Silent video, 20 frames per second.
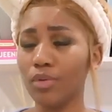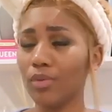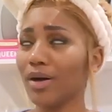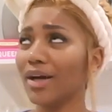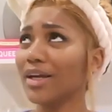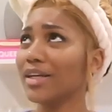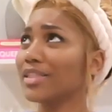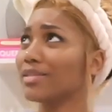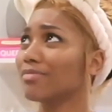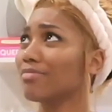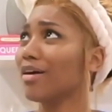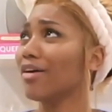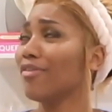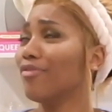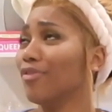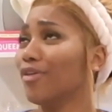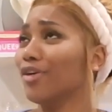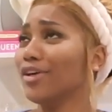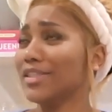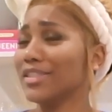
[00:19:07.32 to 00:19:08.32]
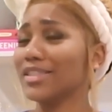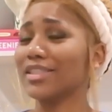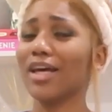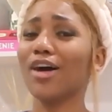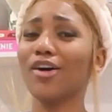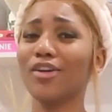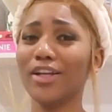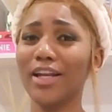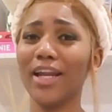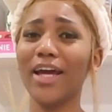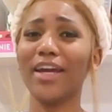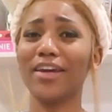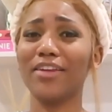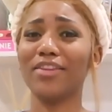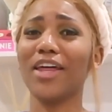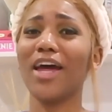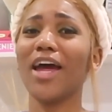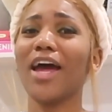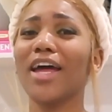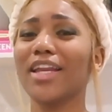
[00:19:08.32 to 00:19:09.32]
Why does my voice sound like
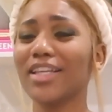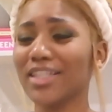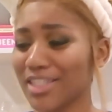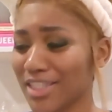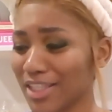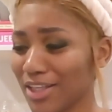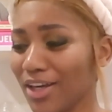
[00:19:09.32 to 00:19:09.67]
that?